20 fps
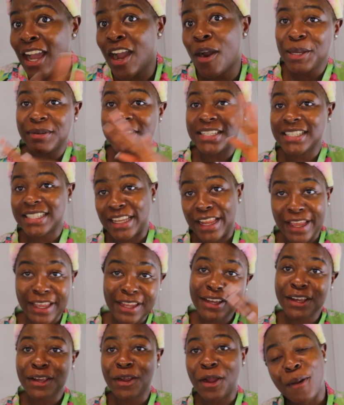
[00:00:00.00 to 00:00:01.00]
please
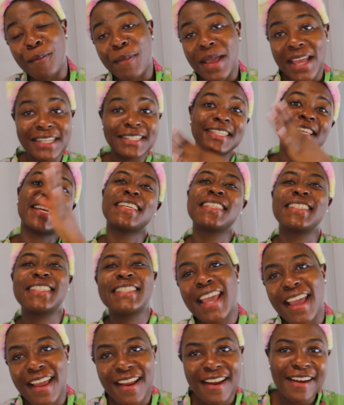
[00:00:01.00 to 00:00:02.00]
like, comment,
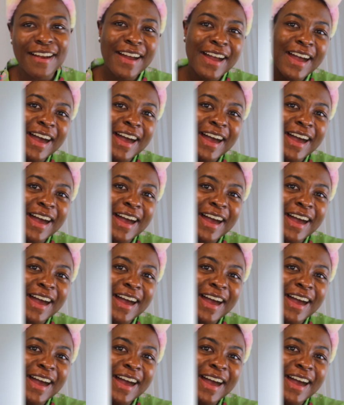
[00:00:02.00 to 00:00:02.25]
share.